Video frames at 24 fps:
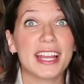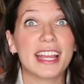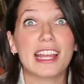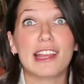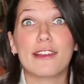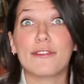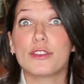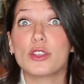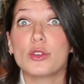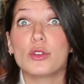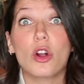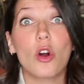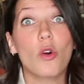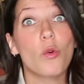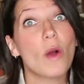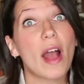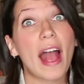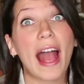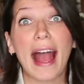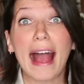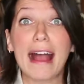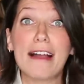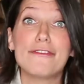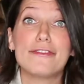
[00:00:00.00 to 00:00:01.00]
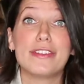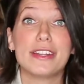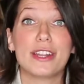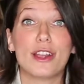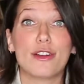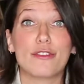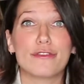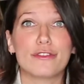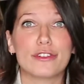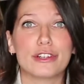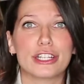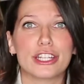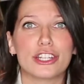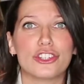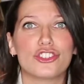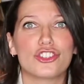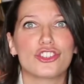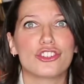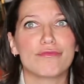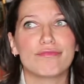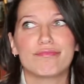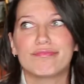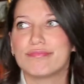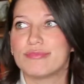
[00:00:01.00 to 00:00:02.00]
If you don't have video
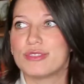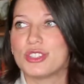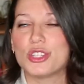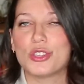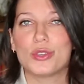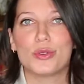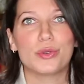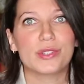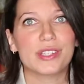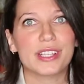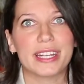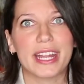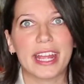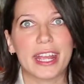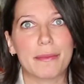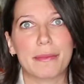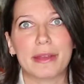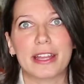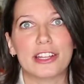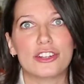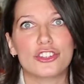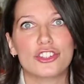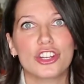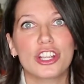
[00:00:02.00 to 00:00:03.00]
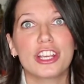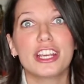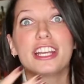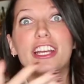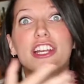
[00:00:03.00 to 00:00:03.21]
footage, use an image.